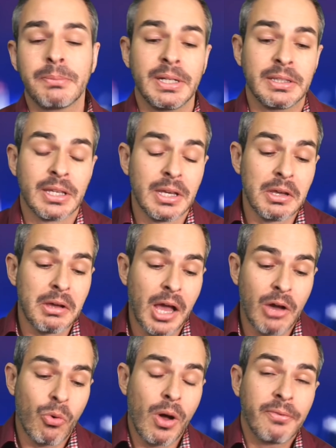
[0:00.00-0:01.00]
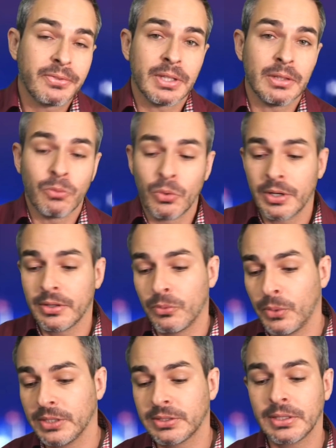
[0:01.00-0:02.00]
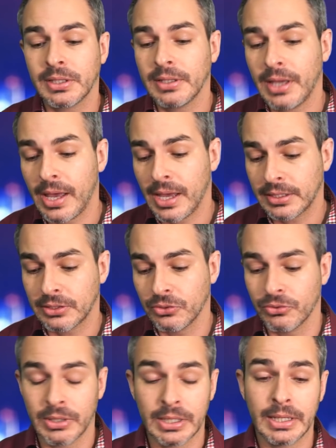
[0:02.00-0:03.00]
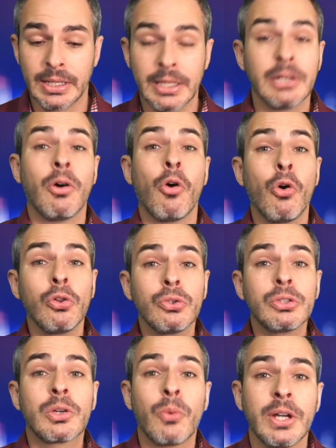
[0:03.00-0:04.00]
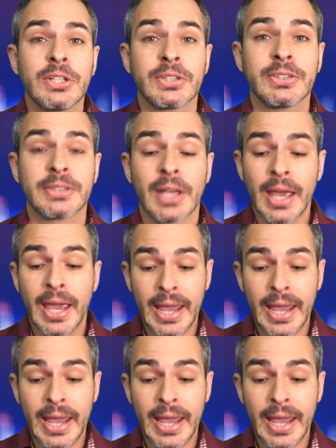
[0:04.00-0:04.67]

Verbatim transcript: But how often? What are the ways they can hack you? All good questions.